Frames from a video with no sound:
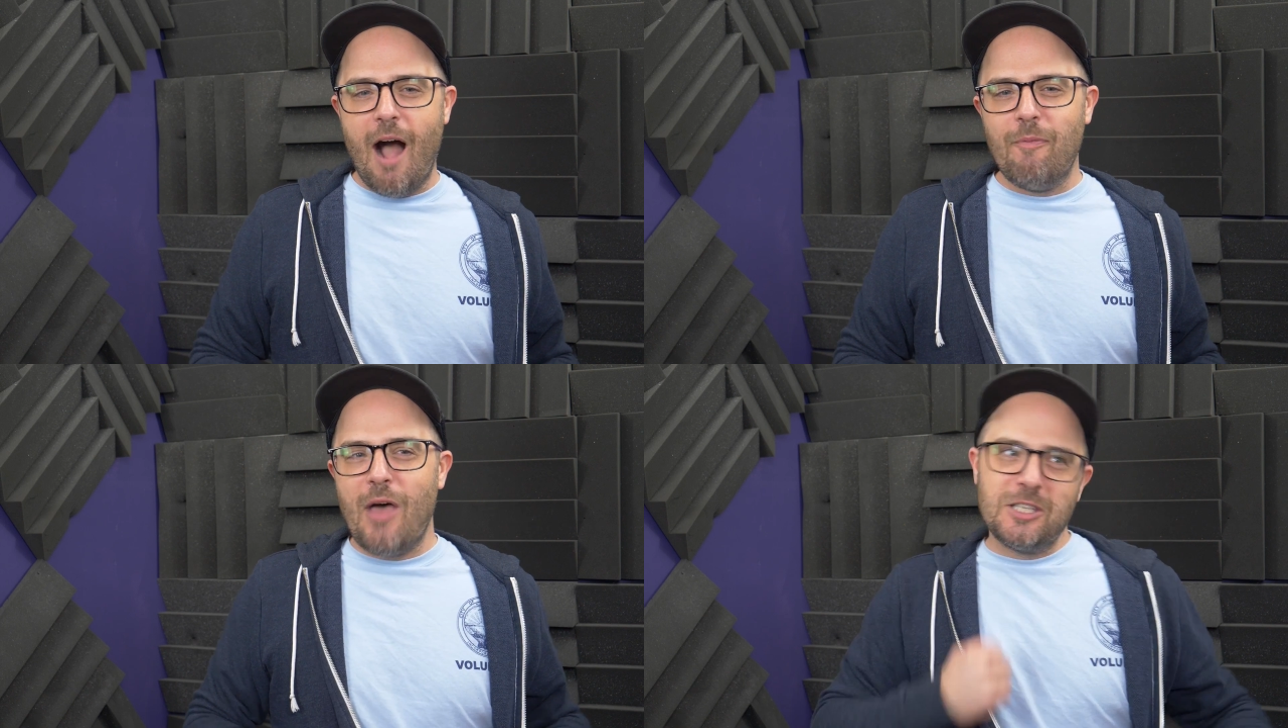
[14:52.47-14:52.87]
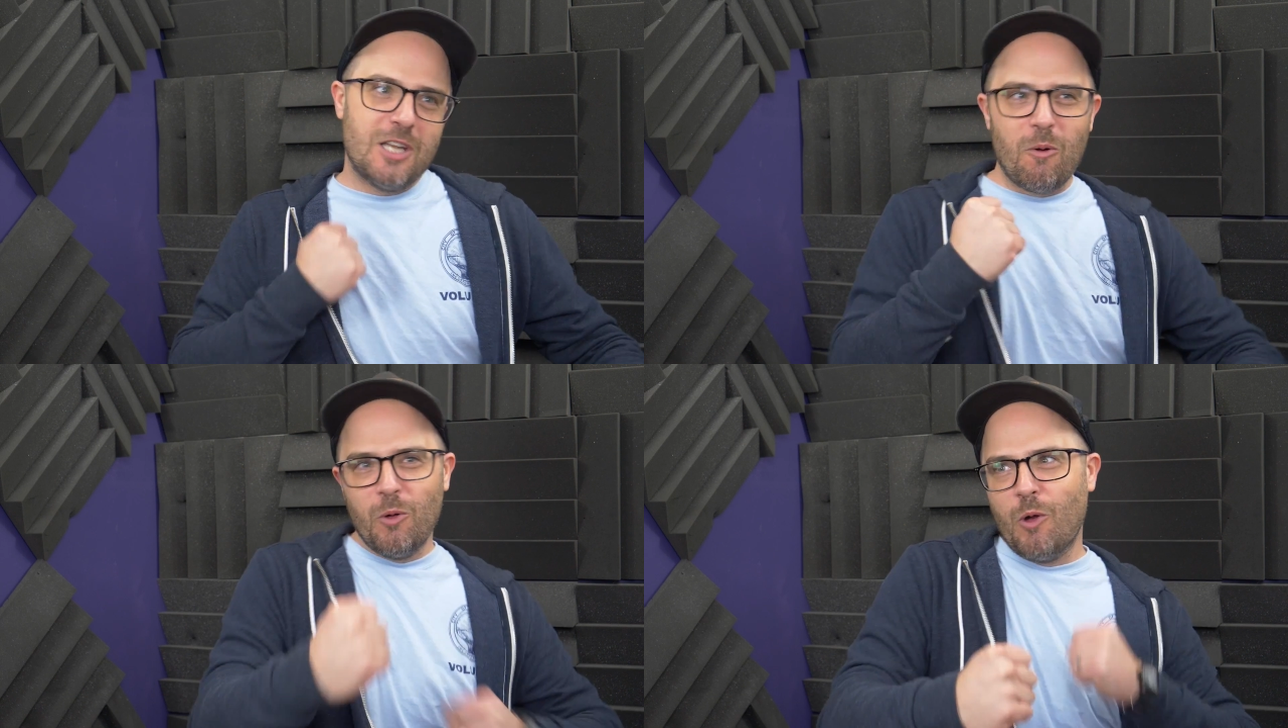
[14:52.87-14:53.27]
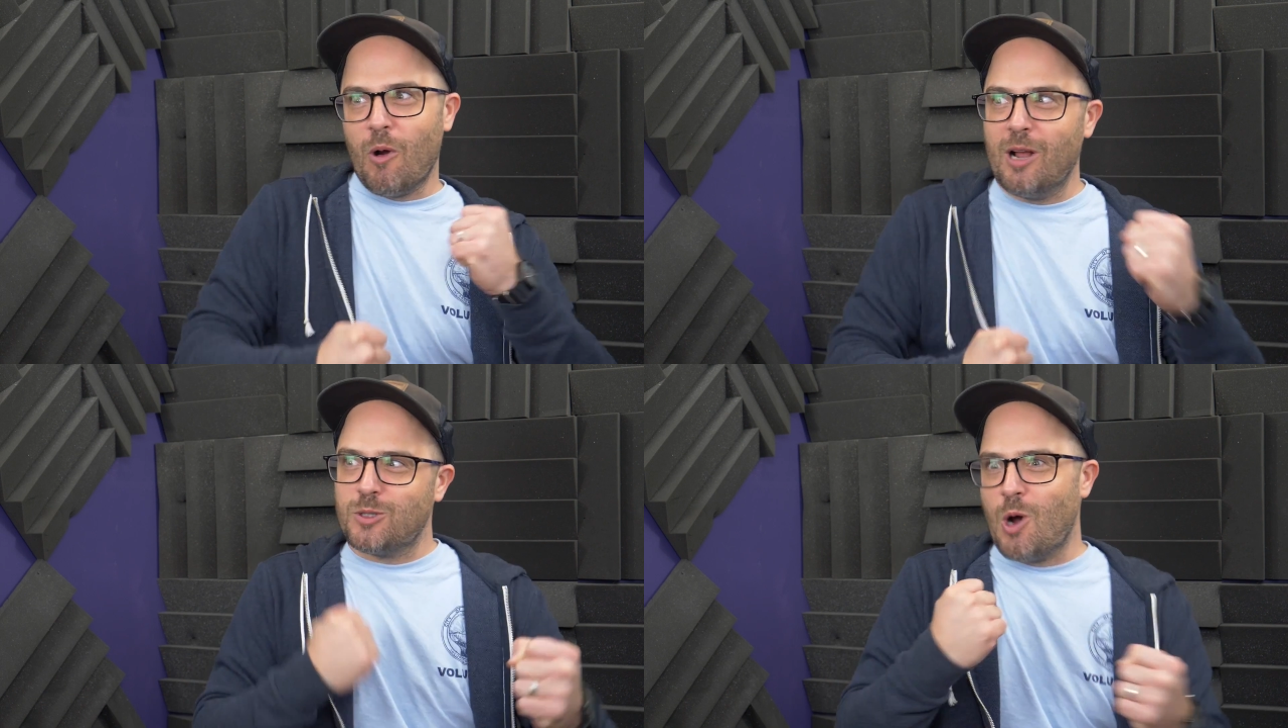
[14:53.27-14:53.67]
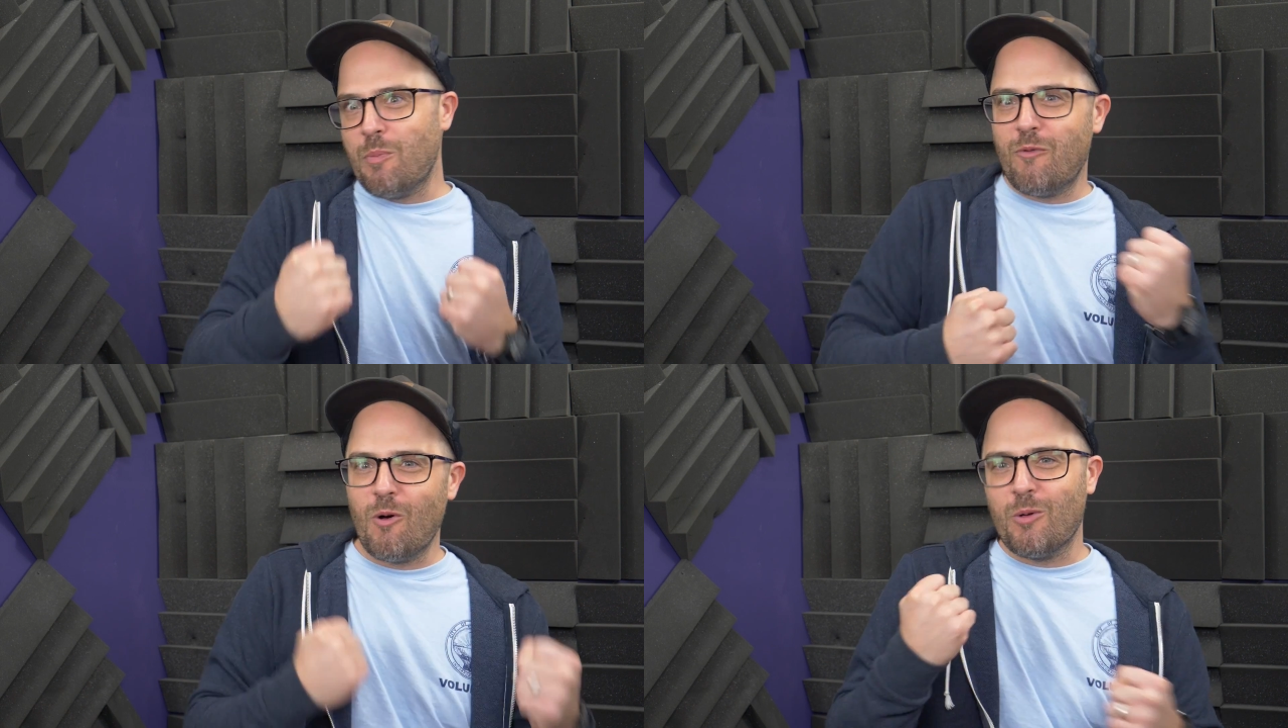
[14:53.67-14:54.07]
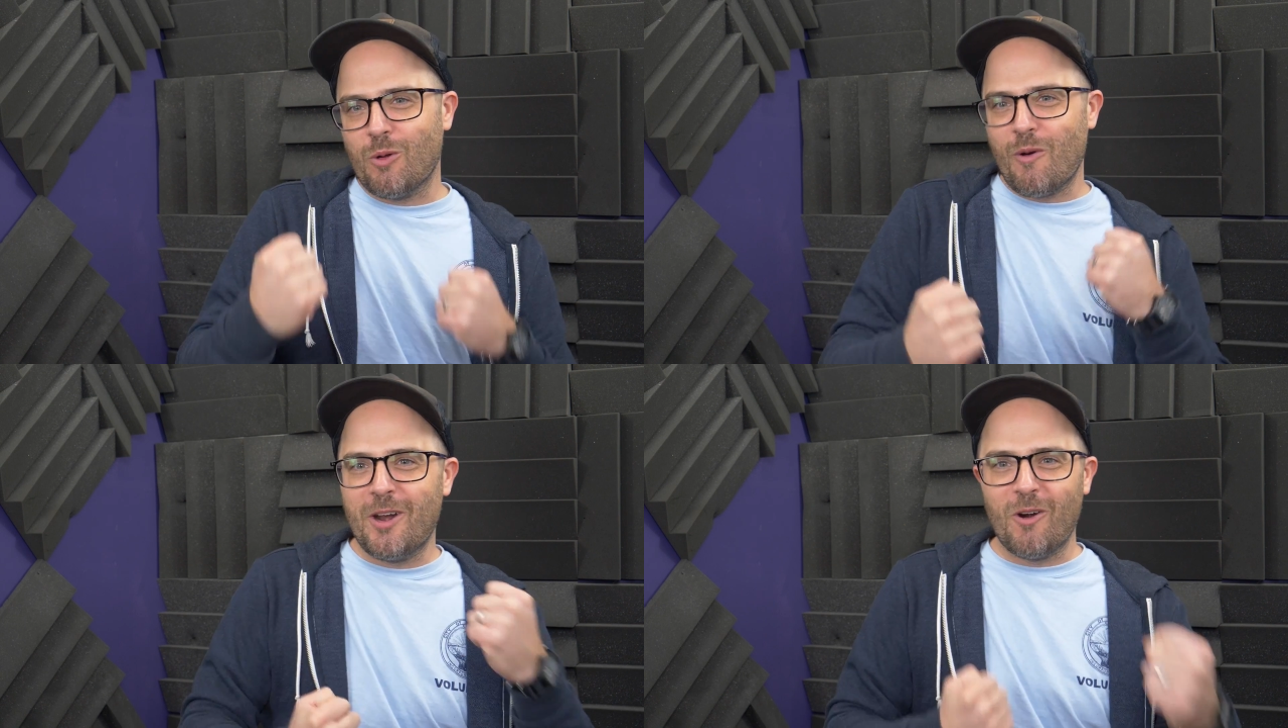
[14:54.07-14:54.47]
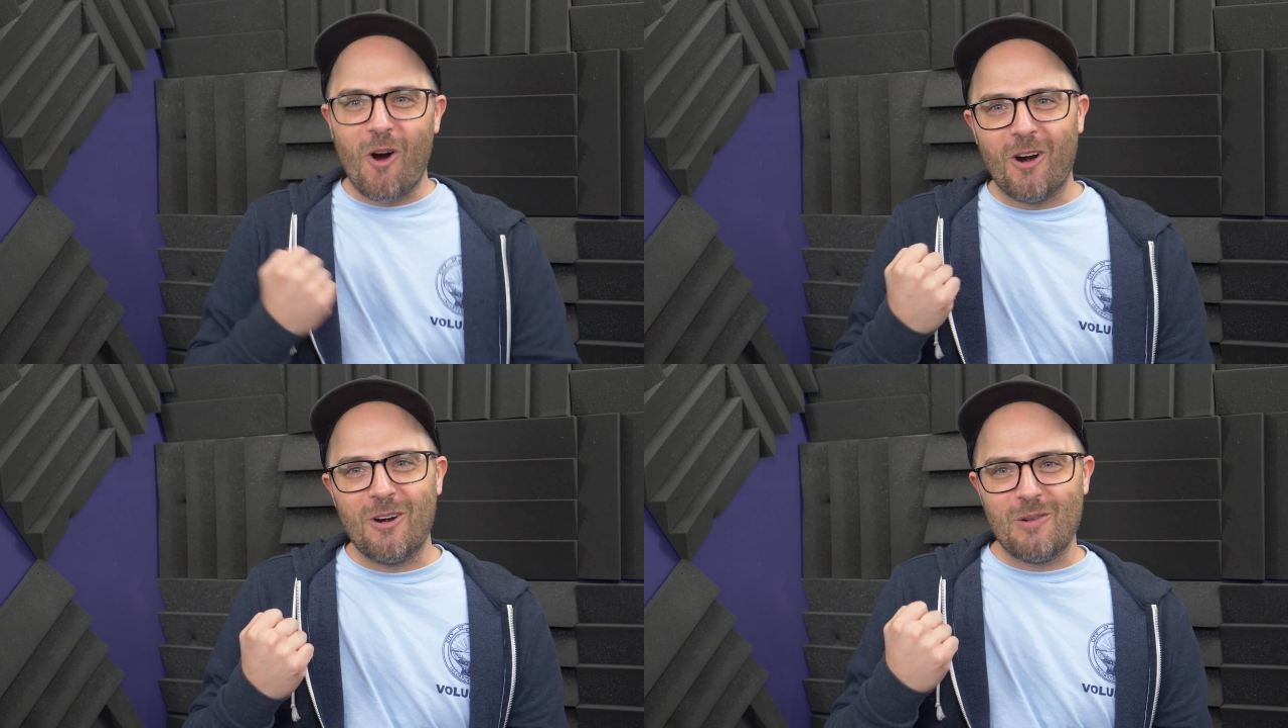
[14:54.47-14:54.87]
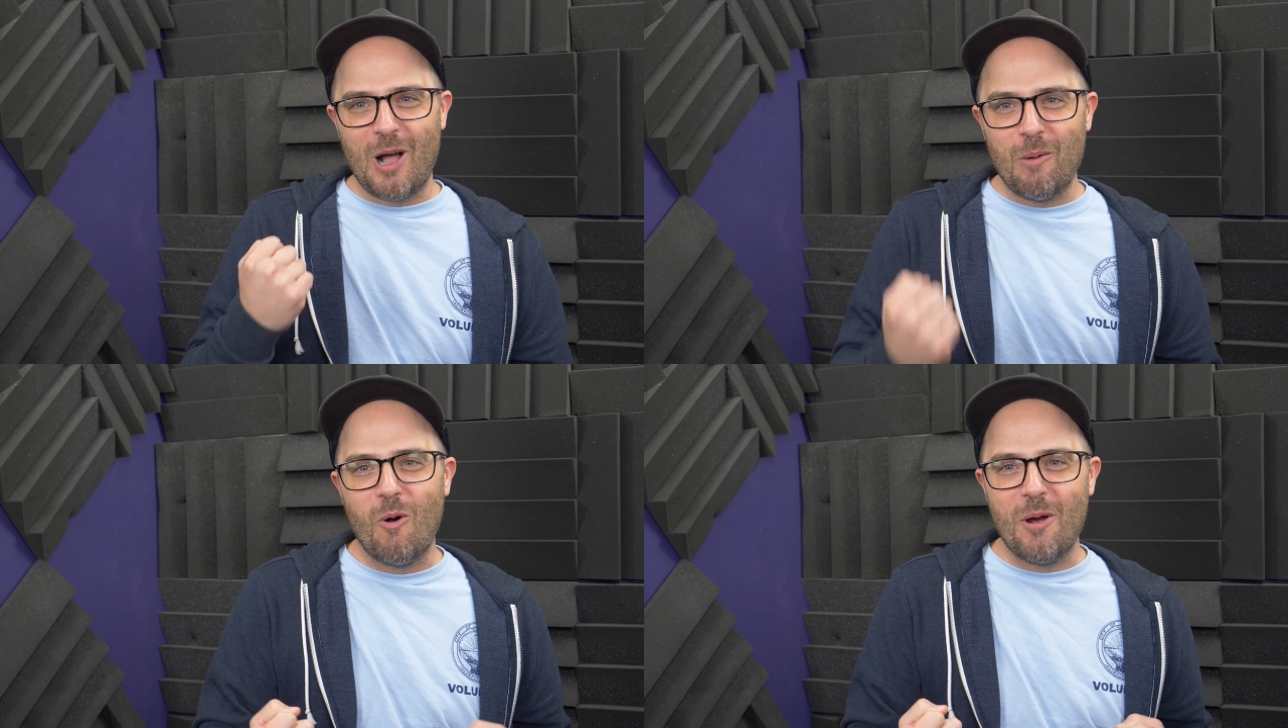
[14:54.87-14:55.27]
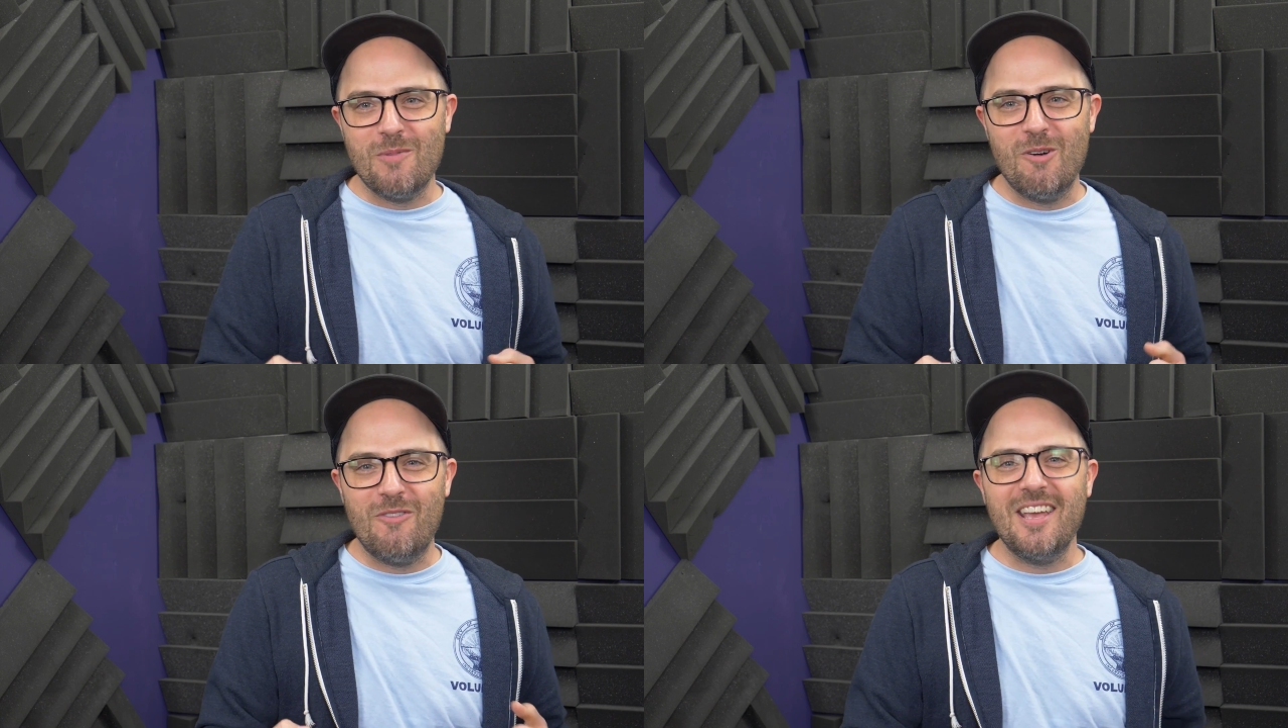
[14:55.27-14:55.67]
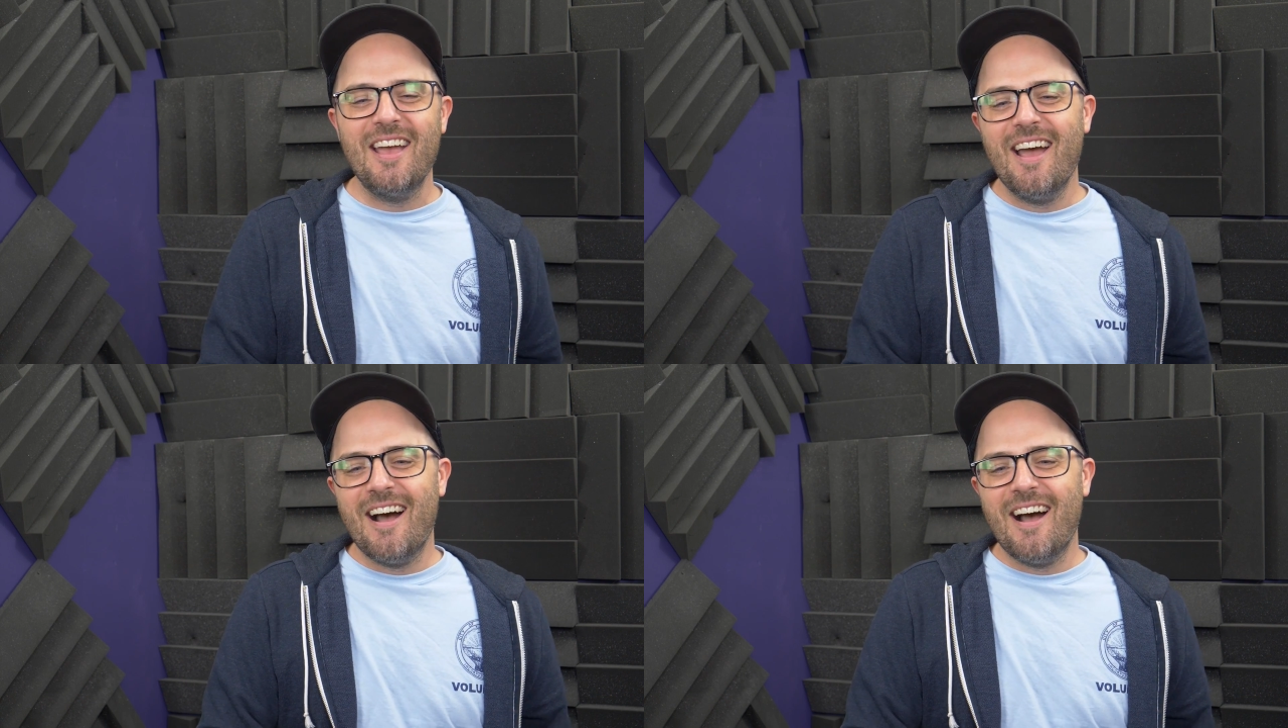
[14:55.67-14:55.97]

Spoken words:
that's not really what I was hoping for with a rated R Hellboy movie.